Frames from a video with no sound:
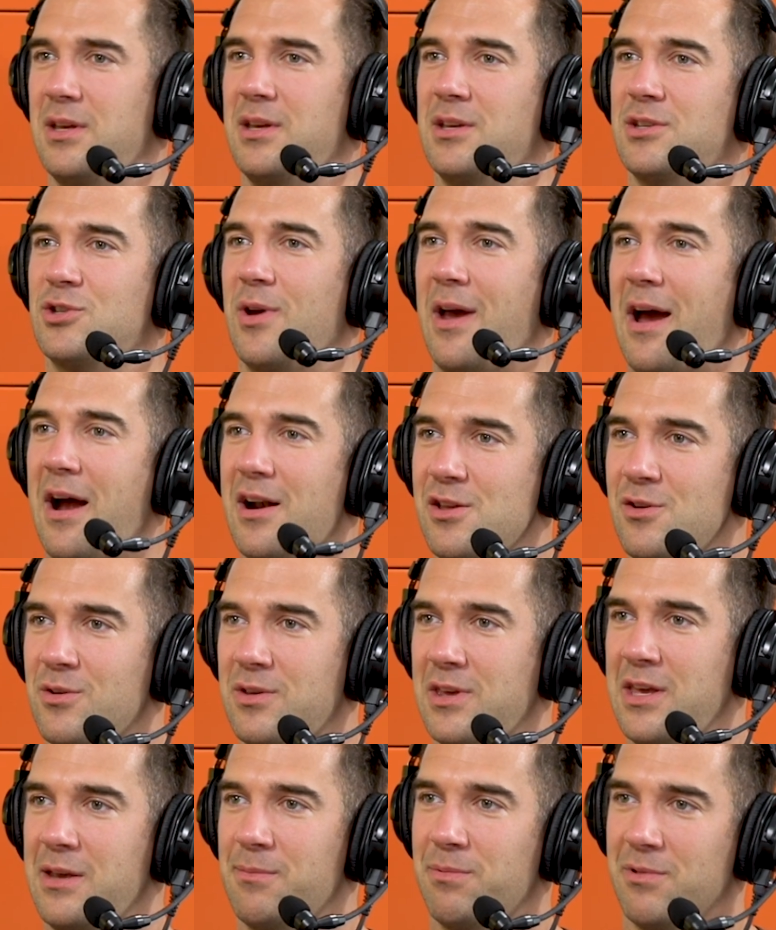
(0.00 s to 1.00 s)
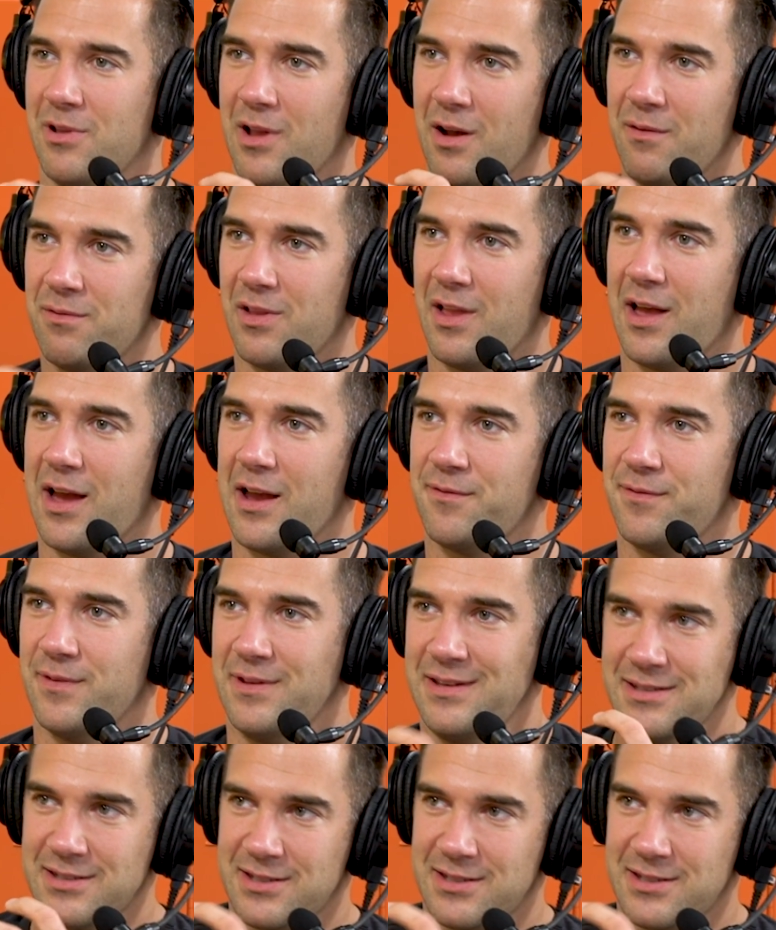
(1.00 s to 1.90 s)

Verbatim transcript: So how do you keep love life and